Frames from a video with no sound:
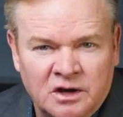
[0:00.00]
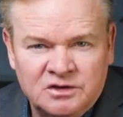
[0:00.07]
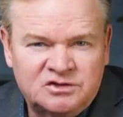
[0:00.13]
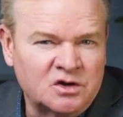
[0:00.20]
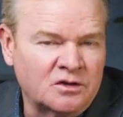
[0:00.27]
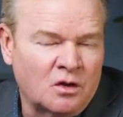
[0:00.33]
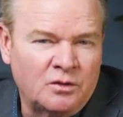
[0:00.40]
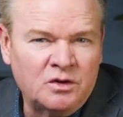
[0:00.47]

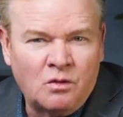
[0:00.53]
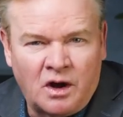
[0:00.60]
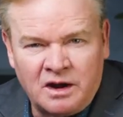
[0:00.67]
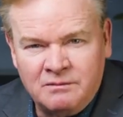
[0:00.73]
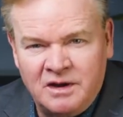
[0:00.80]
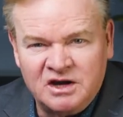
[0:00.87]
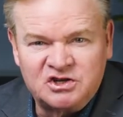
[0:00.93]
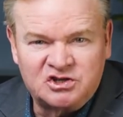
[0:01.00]
So that we want
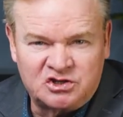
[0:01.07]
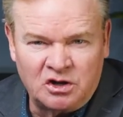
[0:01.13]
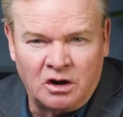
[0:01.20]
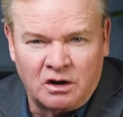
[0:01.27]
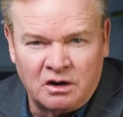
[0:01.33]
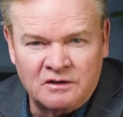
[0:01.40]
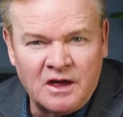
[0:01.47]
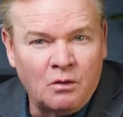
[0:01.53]
to make
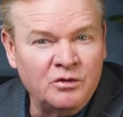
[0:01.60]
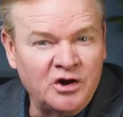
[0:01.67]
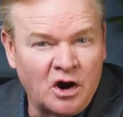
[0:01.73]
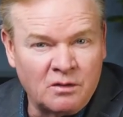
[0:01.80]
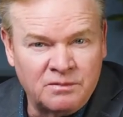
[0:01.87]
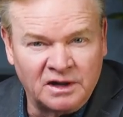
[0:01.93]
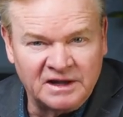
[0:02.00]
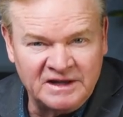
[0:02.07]
sure that we
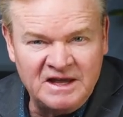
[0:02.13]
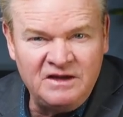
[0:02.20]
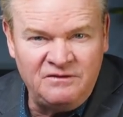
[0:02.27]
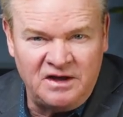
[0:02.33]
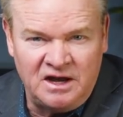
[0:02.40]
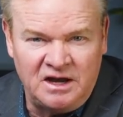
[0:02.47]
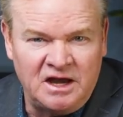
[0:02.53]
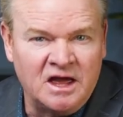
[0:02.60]
are
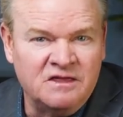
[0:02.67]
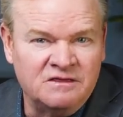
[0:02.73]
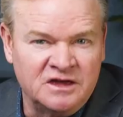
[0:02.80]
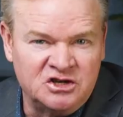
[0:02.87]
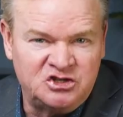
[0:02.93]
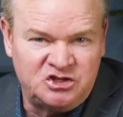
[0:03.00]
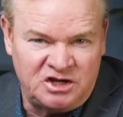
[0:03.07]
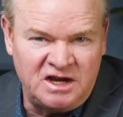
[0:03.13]
believing in the
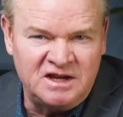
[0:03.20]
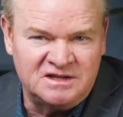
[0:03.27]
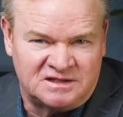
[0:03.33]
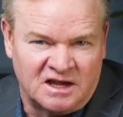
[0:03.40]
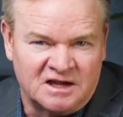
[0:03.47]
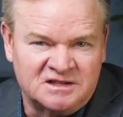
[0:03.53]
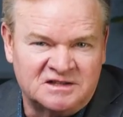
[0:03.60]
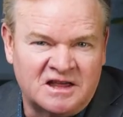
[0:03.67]

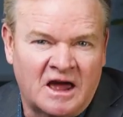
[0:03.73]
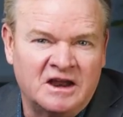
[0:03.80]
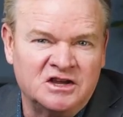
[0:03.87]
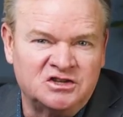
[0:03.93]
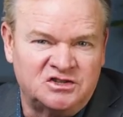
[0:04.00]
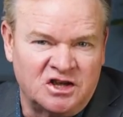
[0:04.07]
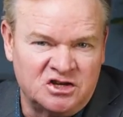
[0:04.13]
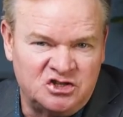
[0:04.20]
Jesus that
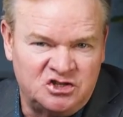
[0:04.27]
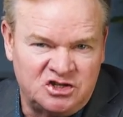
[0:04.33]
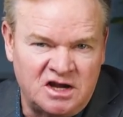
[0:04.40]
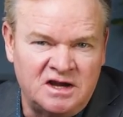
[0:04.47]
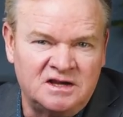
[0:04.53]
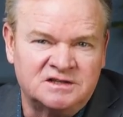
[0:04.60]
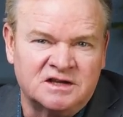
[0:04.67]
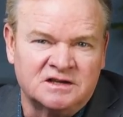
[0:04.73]
is the
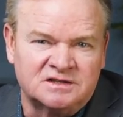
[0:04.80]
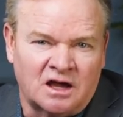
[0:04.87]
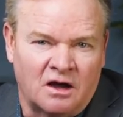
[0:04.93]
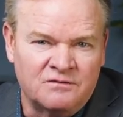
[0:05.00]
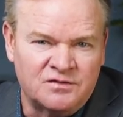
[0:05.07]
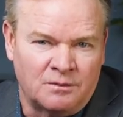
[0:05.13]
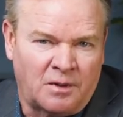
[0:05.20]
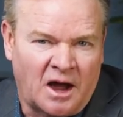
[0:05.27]
Jesus
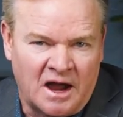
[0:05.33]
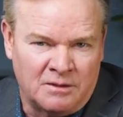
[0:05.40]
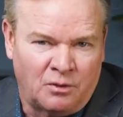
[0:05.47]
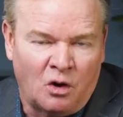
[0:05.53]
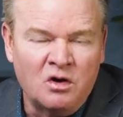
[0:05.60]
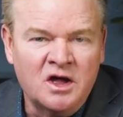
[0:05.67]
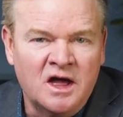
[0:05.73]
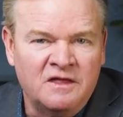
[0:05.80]
of the
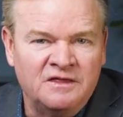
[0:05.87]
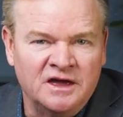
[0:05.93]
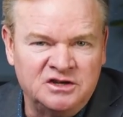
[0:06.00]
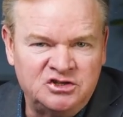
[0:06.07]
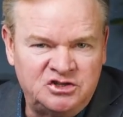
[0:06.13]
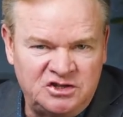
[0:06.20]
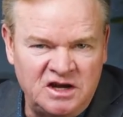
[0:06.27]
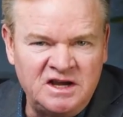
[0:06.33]
Bible, the
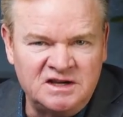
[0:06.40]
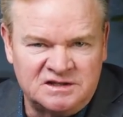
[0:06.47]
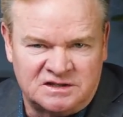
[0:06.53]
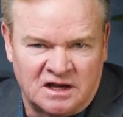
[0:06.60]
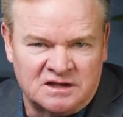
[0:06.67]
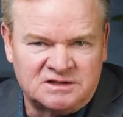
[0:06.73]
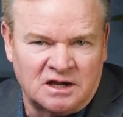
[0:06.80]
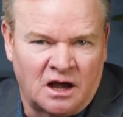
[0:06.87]

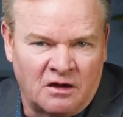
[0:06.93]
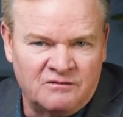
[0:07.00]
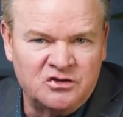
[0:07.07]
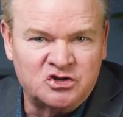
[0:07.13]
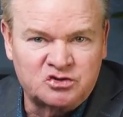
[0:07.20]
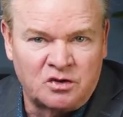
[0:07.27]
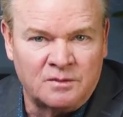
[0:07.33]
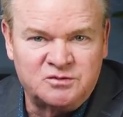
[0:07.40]
Jesus of the
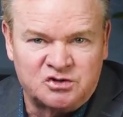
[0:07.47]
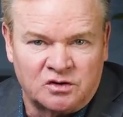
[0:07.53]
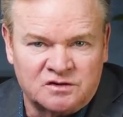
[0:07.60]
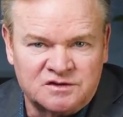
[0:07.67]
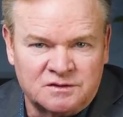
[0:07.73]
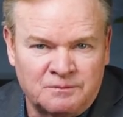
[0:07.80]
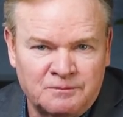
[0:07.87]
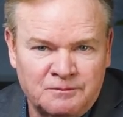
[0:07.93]
Scriptures.